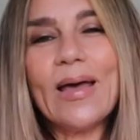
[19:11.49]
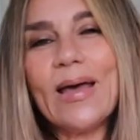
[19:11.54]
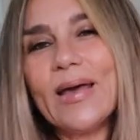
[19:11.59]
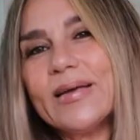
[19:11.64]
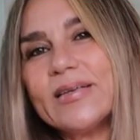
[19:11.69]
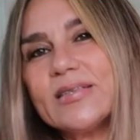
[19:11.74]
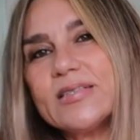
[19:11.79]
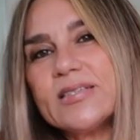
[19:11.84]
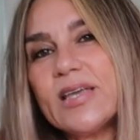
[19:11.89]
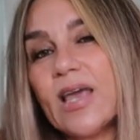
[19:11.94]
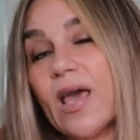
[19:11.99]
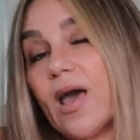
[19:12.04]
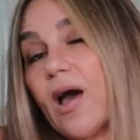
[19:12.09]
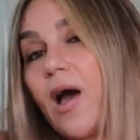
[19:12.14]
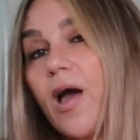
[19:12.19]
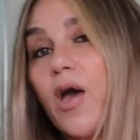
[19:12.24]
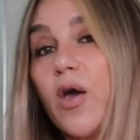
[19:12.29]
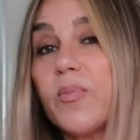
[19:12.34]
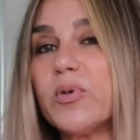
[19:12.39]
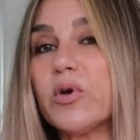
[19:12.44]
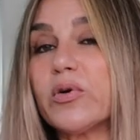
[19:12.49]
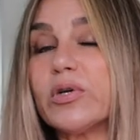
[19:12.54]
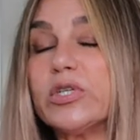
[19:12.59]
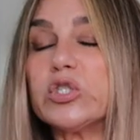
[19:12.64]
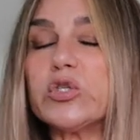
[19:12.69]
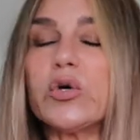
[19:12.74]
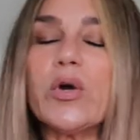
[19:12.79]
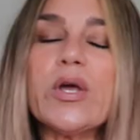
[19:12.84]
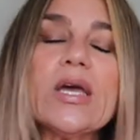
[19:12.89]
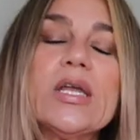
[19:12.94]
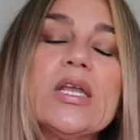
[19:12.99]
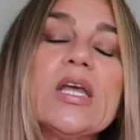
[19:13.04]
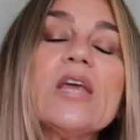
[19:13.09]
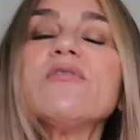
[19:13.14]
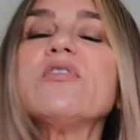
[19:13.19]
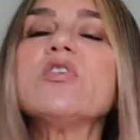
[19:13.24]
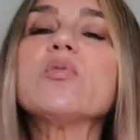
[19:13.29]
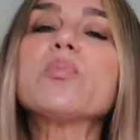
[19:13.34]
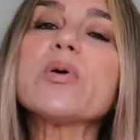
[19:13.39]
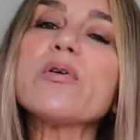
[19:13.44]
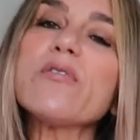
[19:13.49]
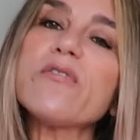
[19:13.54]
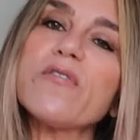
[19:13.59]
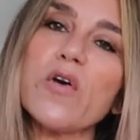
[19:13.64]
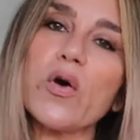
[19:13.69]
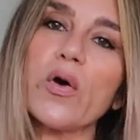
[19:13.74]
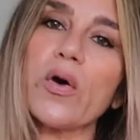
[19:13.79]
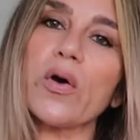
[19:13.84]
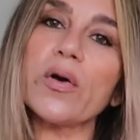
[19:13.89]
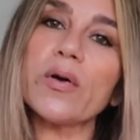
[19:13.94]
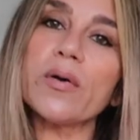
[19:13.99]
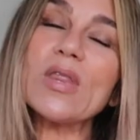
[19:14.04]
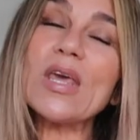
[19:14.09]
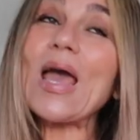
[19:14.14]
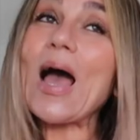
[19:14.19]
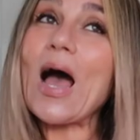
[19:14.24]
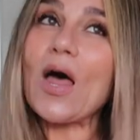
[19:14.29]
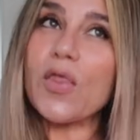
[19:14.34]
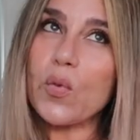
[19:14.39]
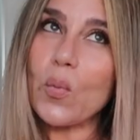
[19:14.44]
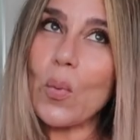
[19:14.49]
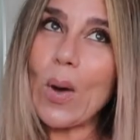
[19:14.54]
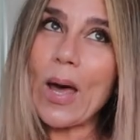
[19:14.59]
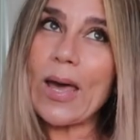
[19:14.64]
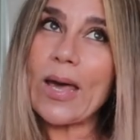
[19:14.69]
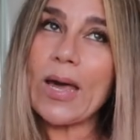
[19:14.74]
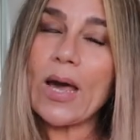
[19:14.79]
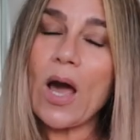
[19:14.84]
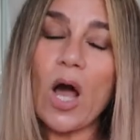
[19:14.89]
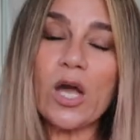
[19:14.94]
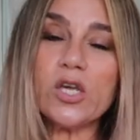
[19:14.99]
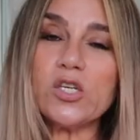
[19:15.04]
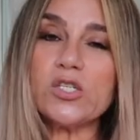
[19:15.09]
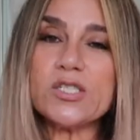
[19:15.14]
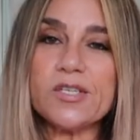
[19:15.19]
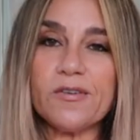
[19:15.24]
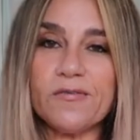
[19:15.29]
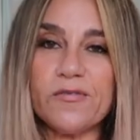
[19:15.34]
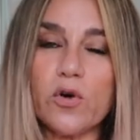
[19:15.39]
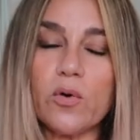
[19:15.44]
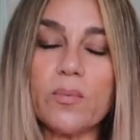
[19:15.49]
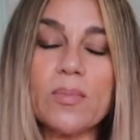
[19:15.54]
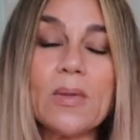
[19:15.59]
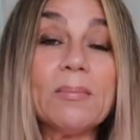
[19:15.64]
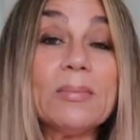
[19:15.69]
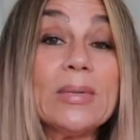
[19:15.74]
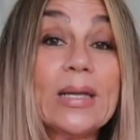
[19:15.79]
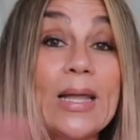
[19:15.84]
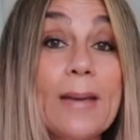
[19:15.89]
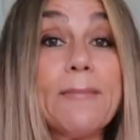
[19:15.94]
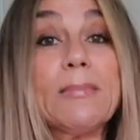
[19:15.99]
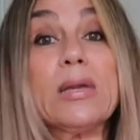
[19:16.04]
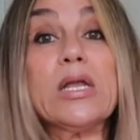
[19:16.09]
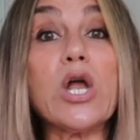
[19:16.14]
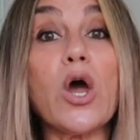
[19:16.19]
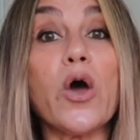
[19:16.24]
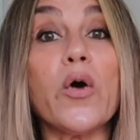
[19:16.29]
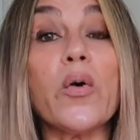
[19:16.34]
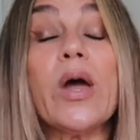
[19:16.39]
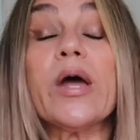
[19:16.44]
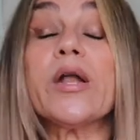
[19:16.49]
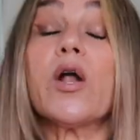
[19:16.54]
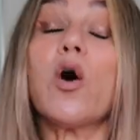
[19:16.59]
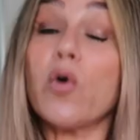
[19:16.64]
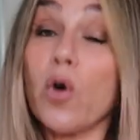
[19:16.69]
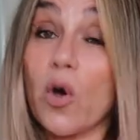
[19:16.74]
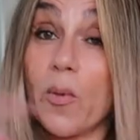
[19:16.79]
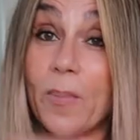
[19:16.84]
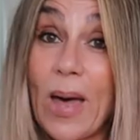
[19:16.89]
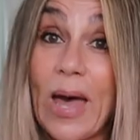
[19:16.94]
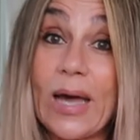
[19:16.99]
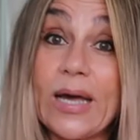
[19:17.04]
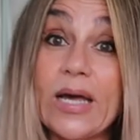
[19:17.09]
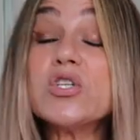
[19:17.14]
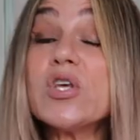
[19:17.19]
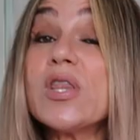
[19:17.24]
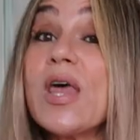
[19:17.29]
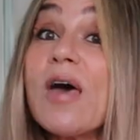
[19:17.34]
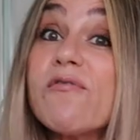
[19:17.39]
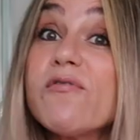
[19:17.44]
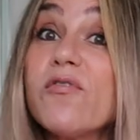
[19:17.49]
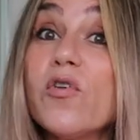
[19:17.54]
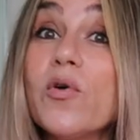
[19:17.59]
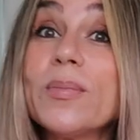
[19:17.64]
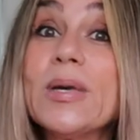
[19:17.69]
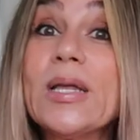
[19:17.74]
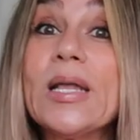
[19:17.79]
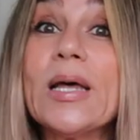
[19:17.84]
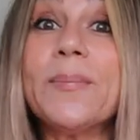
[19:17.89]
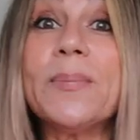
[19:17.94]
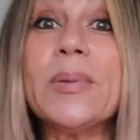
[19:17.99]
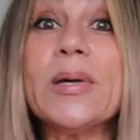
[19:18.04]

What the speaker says: And yeah, I hope you're enjoying it. If you prefer the other way I used to film them, let me know and I'll go back to that formula.